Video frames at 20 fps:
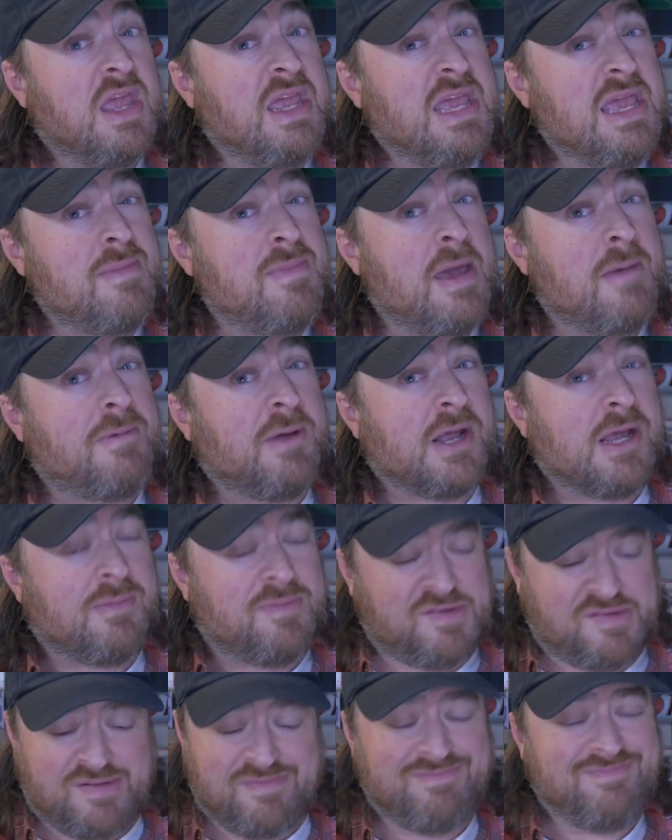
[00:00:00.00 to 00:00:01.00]
eBay
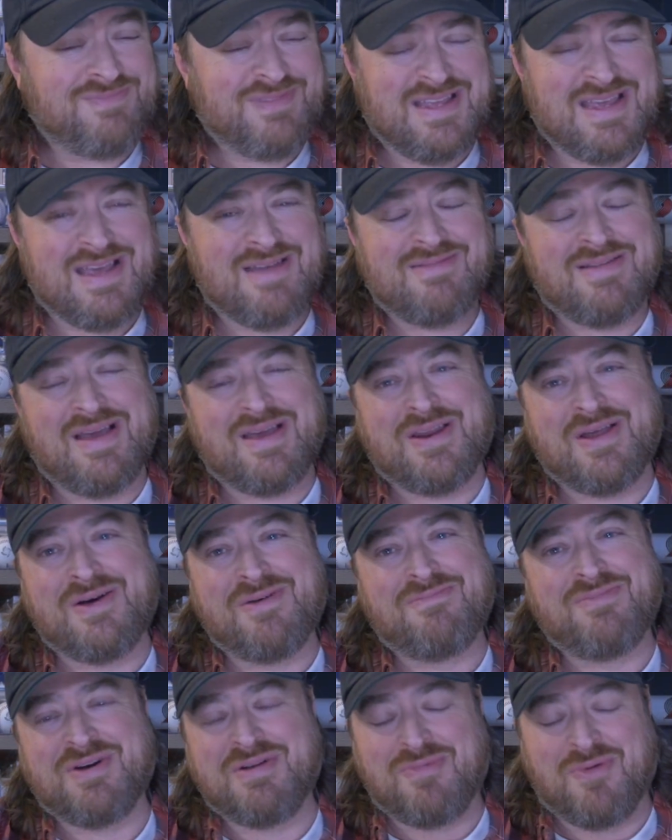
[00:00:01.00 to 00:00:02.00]
pickups. Yeah, I
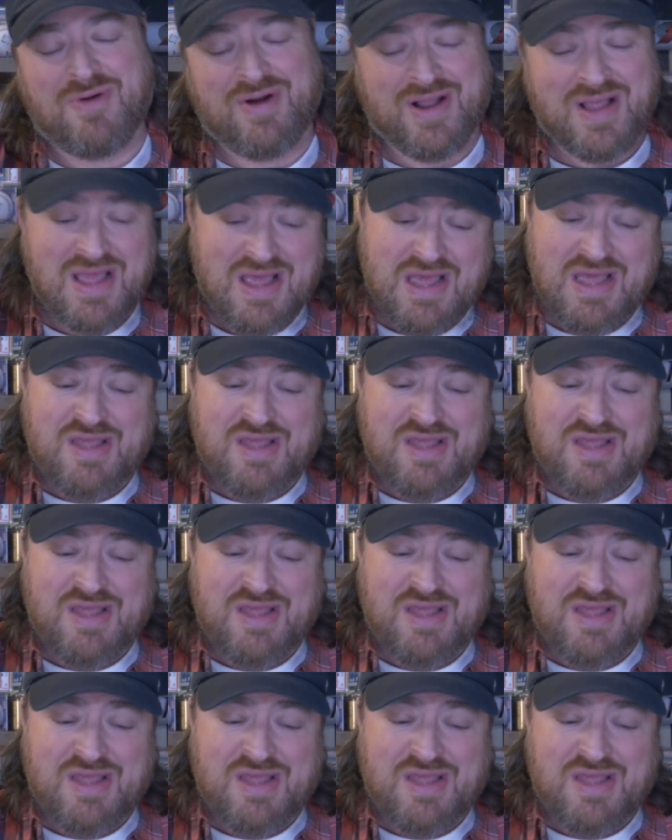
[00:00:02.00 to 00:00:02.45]
know, pretty boring.